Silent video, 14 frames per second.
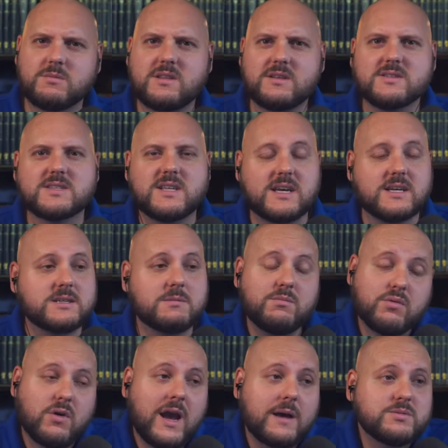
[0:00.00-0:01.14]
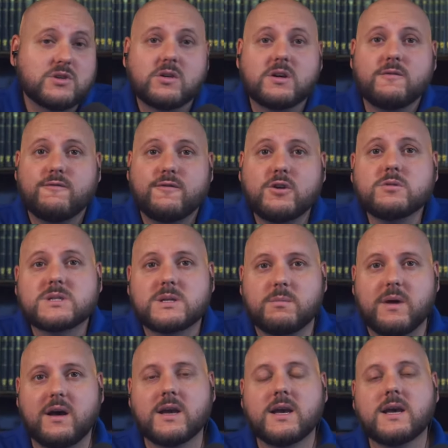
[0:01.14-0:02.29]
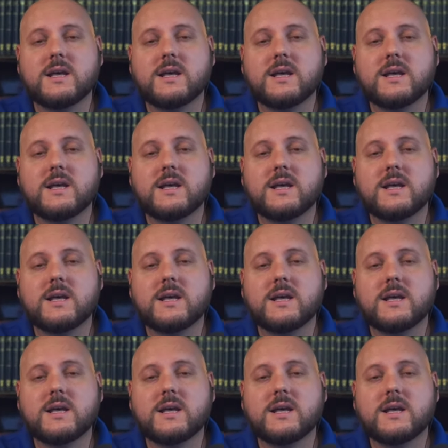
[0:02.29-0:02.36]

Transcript: of these things and perhaps are confused about